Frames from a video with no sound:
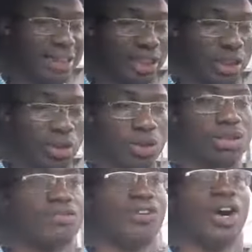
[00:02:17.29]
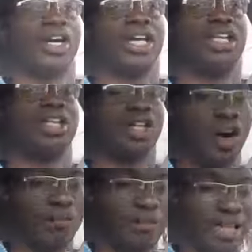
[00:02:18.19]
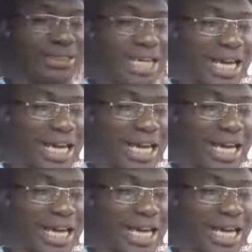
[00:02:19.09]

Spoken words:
include foreign government